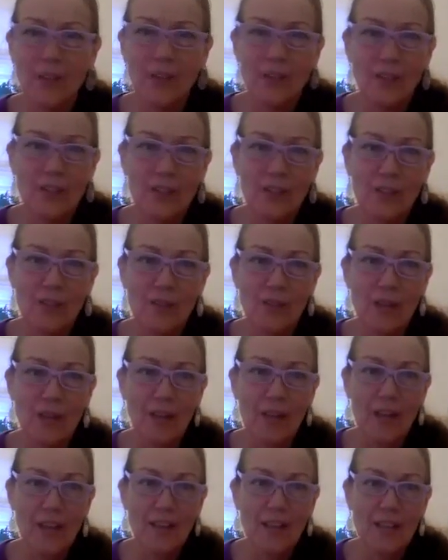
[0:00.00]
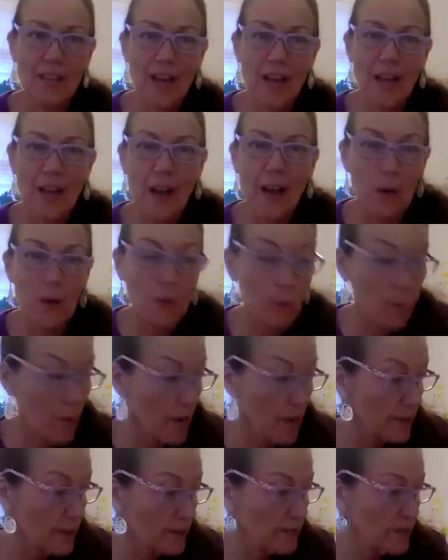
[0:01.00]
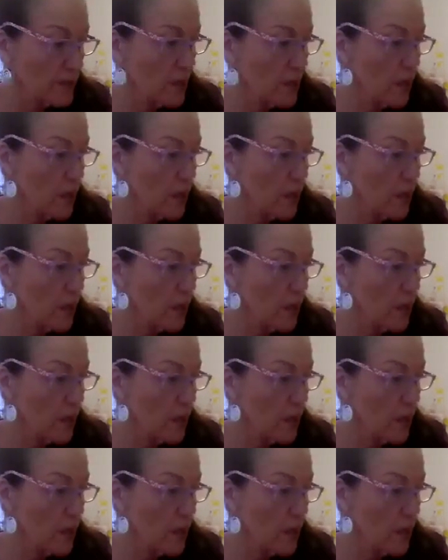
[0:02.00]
to do. No, that's not how it works.